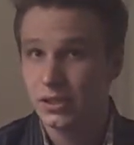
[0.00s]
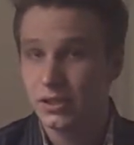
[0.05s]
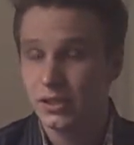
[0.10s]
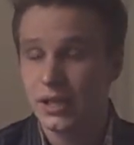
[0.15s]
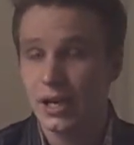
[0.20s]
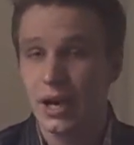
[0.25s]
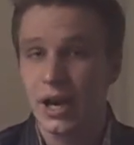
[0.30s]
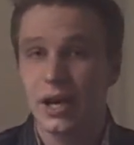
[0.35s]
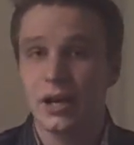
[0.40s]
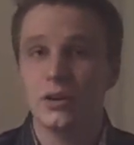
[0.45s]

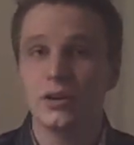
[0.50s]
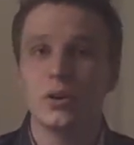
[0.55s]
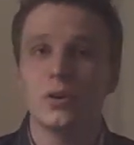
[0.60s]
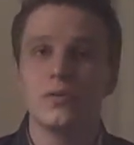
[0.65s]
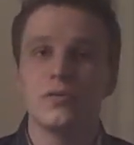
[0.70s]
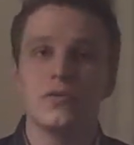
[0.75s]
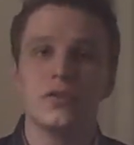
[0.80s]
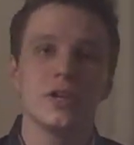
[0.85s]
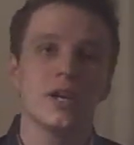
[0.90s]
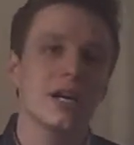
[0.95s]
Now, I don't know
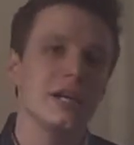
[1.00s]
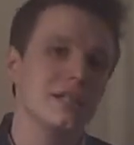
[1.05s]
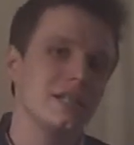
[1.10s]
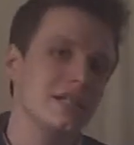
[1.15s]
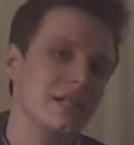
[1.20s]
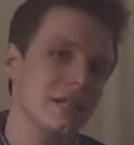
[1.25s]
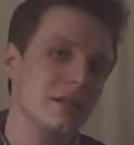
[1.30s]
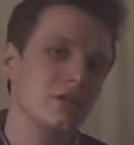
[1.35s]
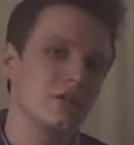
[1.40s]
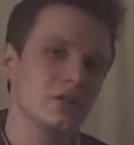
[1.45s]
if you guys
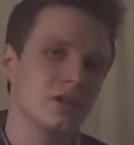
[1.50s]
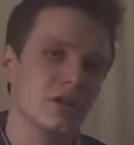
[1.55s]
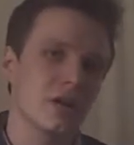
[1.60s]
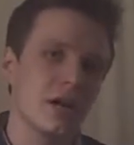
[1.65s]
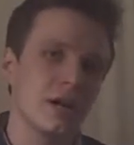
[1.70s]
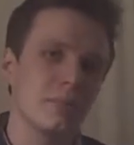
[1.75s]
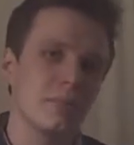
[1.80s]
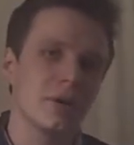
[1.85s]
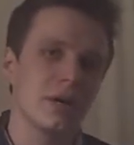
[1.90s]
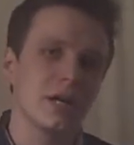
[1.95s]
see this or
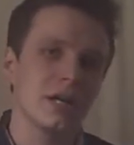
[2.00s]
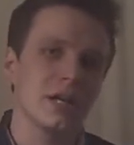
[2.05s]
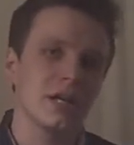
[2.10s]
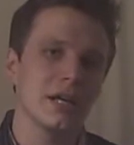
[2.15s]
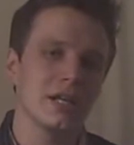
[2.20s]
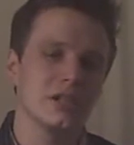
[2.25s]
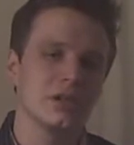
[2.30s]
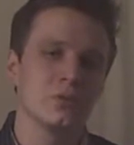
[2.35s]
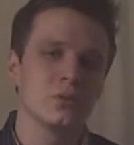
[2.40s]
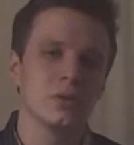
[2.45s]
not, but
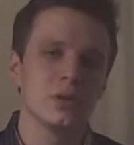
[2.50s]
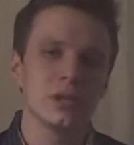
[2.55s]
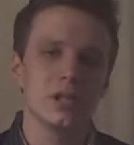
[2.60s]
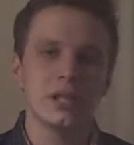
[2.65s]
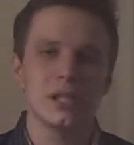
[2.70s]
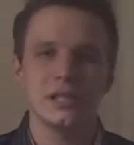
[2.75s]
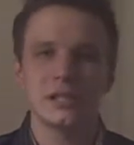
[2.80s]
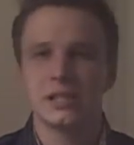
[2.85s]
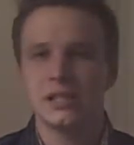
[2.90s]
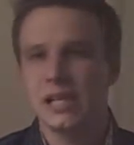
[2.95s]
it's
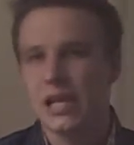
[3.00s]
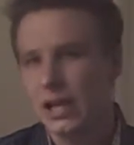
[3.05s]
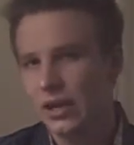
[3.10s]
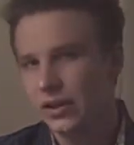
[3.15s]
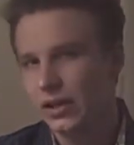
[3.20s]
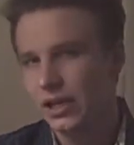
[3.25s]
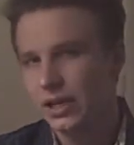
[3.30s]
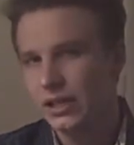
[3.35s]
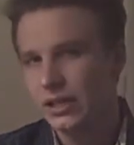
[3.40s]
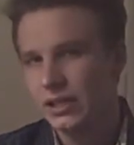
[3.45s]
really
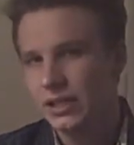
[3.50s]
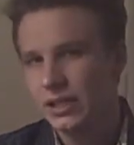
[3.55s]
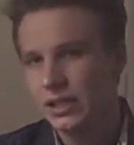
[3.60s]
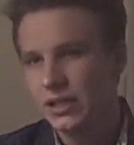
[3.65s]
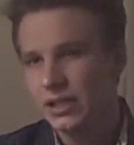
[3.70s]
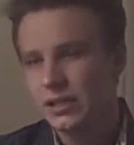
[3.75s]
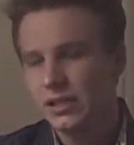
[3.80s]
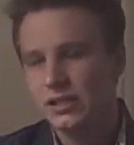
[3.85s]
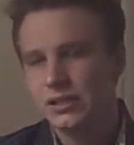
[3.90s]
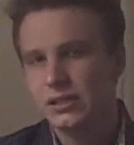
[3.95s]
scary
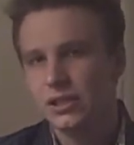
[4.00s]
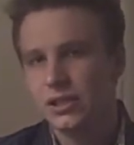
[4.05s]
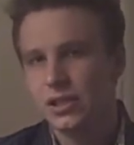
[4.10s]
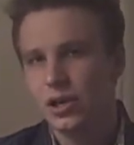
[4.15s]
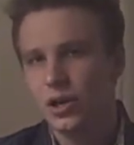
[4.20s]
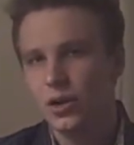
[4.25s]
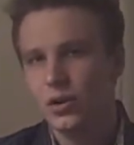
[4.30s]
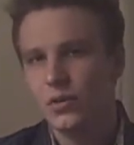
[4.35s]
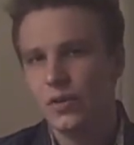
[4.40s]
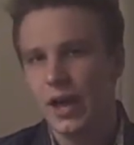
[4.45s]
to
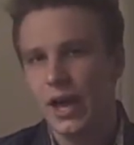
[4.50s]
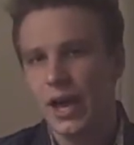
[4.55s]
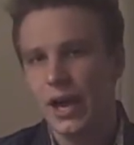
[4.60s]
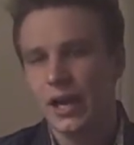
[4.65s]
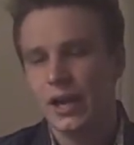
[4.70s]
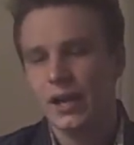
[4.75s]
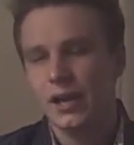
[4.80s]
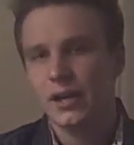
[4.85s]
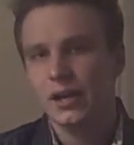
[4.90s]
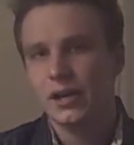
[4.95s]
know
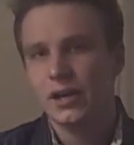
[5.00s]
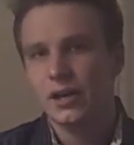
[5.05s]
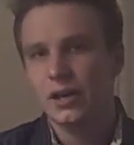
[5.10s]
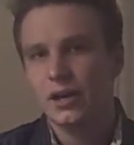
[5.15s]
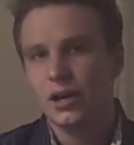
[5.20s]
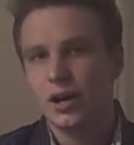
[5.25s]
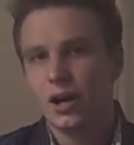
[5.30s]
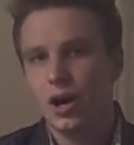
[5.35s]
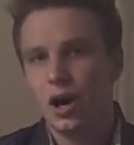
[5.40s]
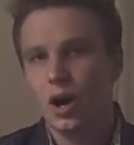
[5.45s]
that
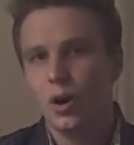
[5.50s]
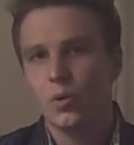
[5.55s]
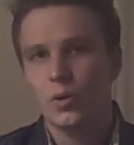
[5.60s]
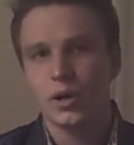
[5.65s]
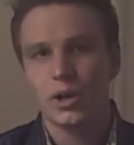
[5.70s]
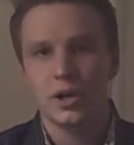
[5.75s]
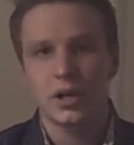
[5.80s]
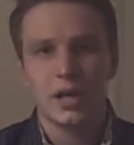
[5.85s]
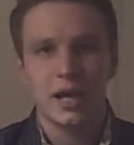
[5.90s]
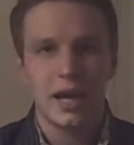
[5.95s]
all we're
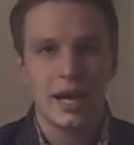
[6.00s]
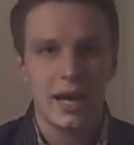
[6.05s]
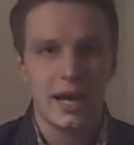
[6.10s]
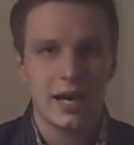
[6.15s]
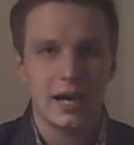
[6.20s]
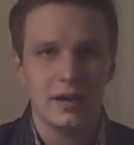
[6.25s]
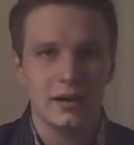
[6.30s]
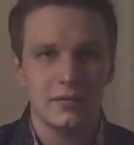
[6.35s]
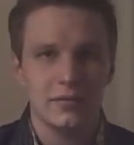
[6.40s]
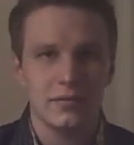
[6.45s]
going to
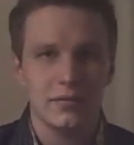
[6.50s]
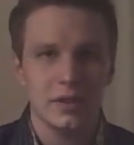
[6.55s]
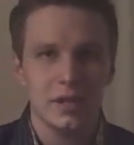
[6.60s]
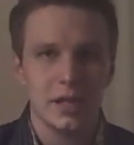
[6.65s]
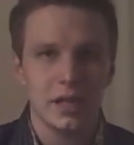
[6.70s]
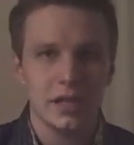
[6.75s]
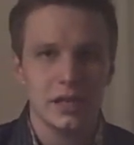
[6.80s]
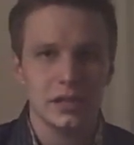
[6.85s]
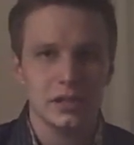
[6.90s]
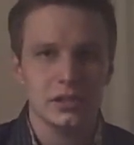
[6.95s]
have
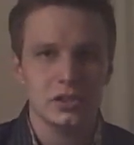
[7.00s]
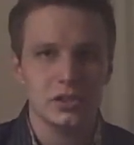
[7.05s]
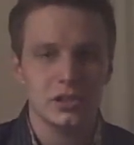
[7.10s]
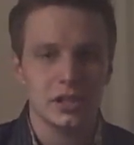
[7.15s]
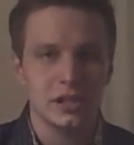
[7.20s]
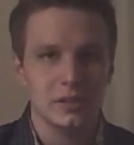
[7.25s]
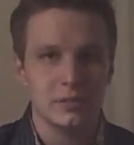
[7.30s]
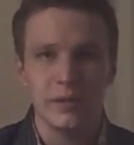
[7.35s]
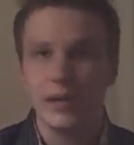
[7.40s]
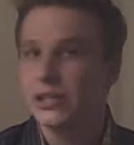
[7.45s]
is
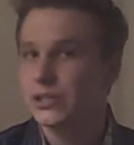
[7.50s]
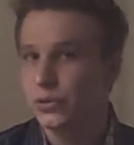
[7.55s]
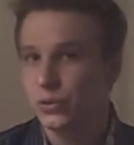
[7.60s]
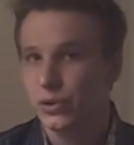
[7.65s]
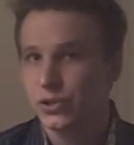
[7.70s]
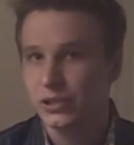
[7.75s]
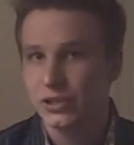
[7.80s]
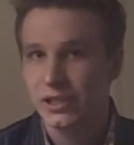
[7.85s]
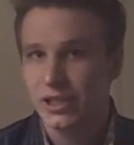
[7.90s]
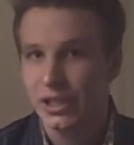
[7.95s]
just
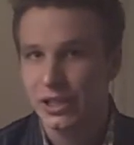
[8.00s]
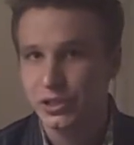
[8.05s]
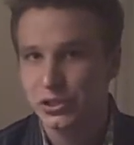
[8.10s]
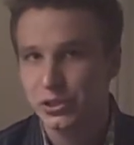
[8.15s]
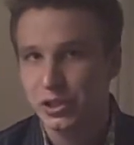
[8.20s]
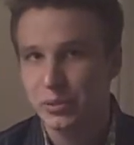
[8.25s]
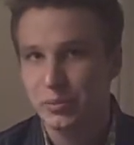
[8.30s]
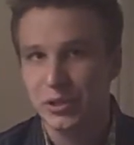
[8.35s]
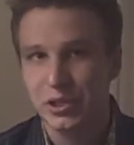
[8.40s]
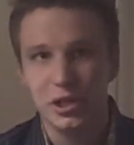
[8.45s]
mentors in the
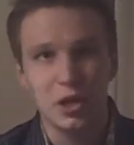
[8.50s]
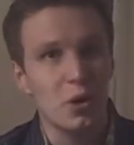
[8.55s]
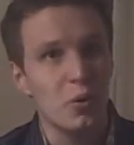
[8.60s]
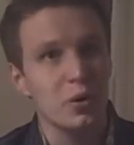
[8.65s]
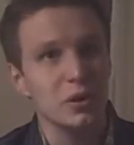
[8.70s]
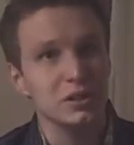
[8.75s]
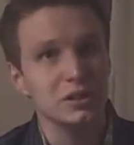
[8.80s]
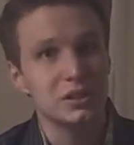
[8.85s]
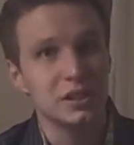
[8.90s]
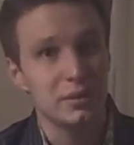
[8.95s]
industry, but no
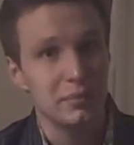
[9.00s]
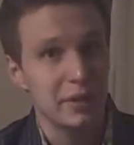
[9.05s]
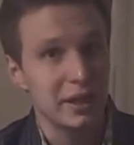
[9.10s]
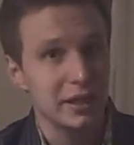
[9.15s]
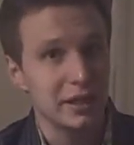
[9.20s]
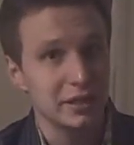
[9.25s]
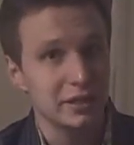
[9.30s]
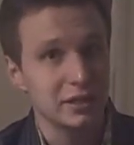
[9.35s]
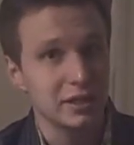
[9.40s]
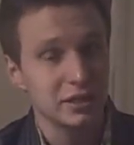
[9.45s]
one to
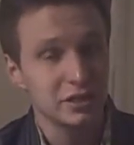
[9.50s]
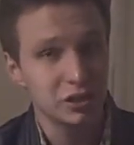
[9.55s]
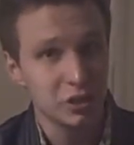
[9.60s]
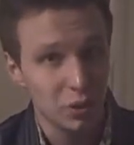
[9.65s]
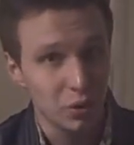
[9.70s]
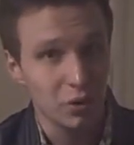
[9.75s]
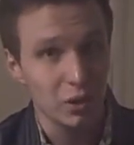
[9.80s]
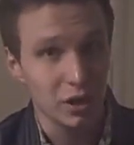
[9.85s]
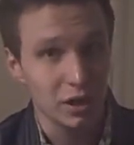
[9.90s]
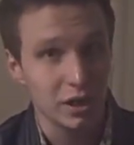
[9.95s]

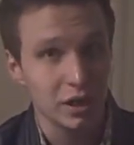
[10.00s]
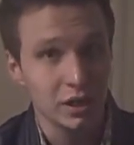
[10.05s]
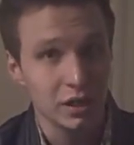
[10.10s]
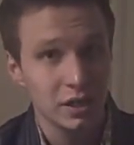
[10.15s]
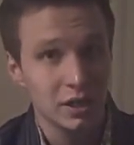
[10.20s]
mentor